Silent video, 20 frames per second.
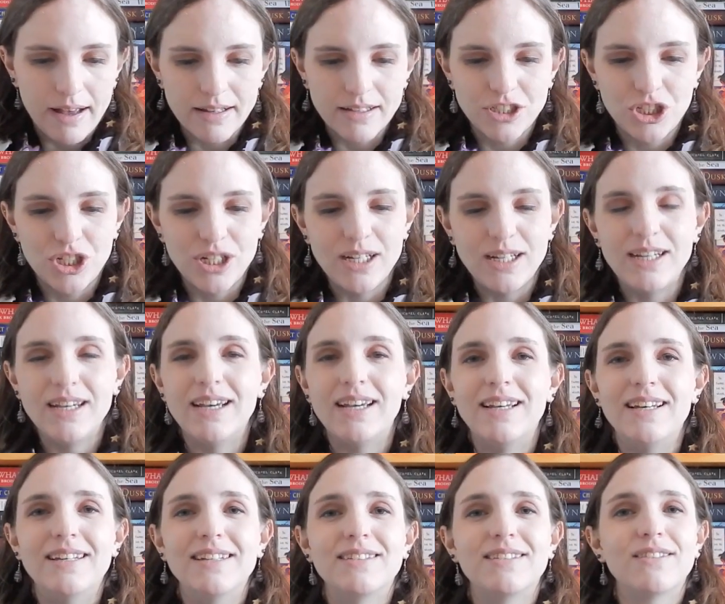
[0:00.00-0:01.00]
She
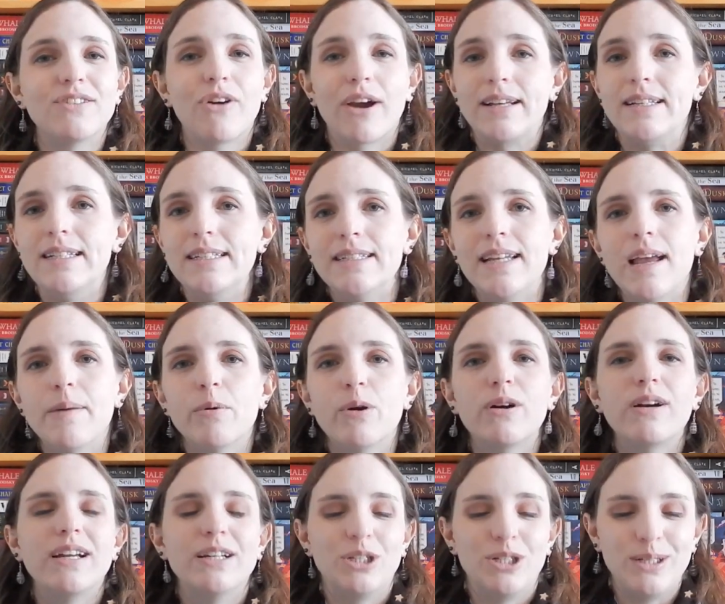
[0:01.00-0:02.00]
is Gracie's
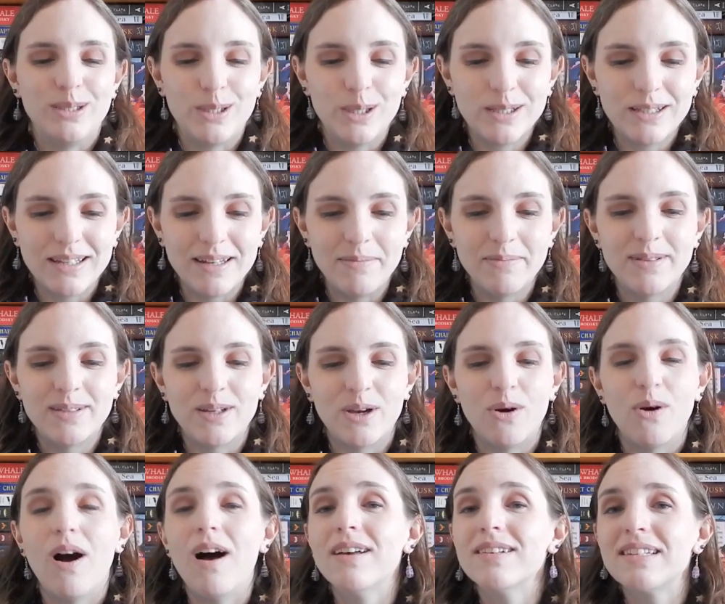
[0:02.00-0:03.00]
neighbor and she just seems
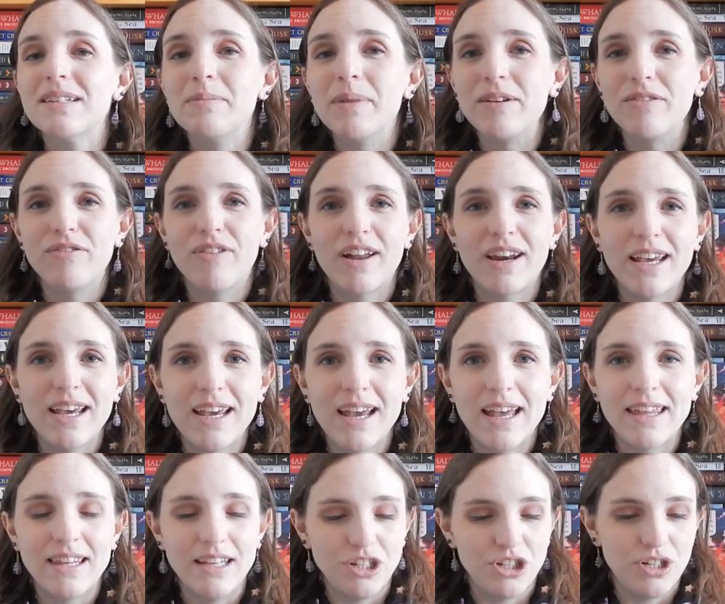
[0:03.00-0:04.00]
so awesome and funny.
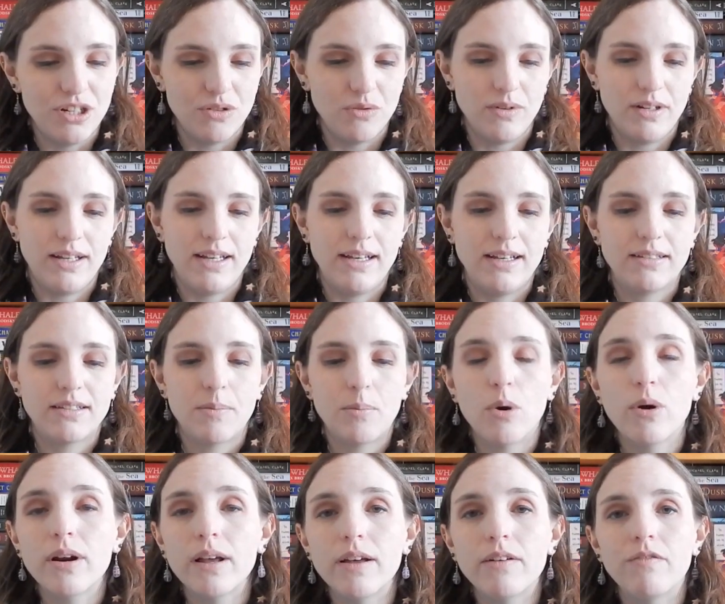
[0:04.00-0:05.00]
I think she's really
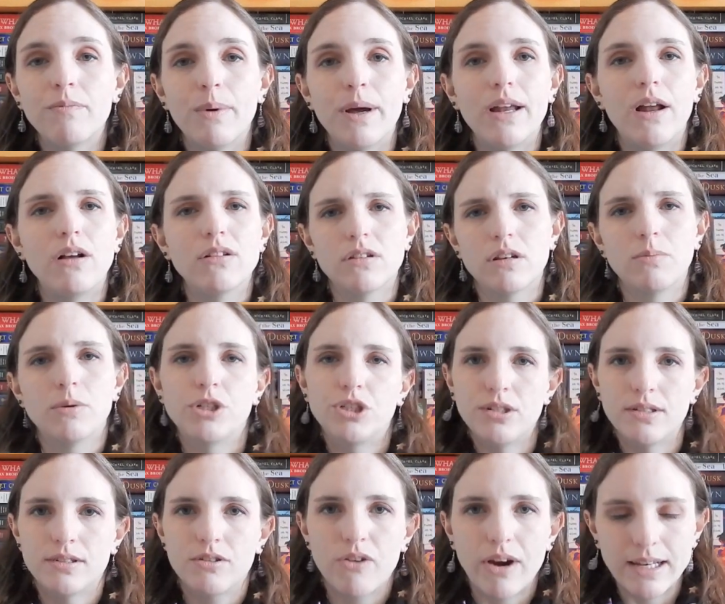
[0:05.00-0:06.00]
supportive but also
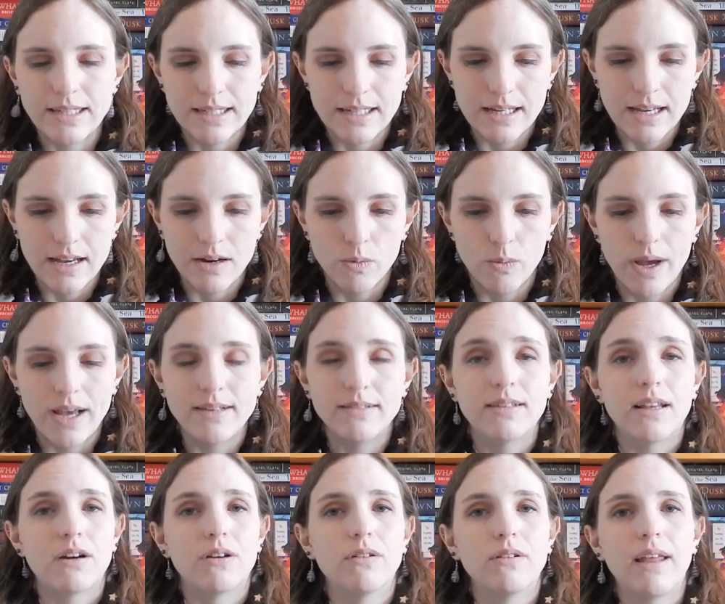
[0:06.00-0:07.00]
pushes Gracie in
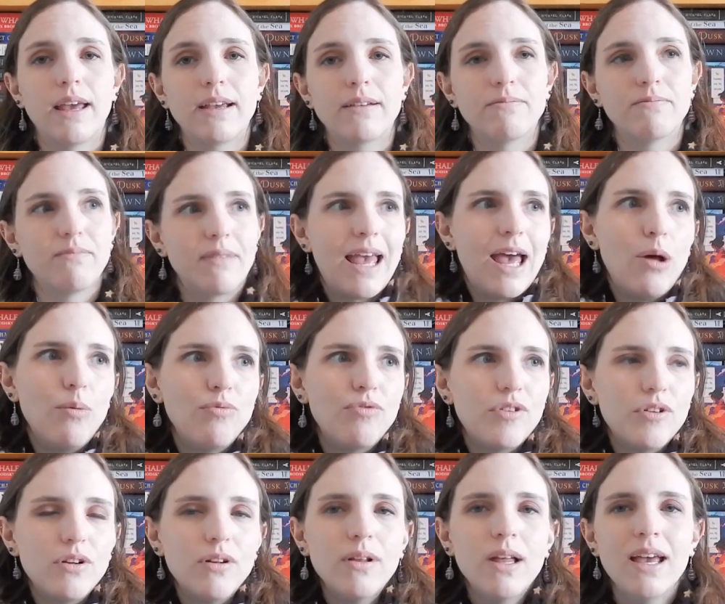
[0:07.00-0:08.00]
ways that are like
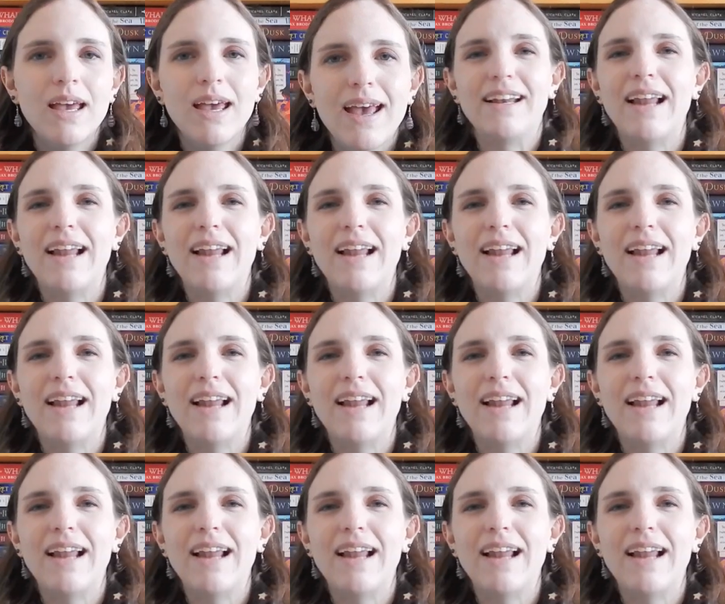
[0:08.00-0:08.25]
helpful.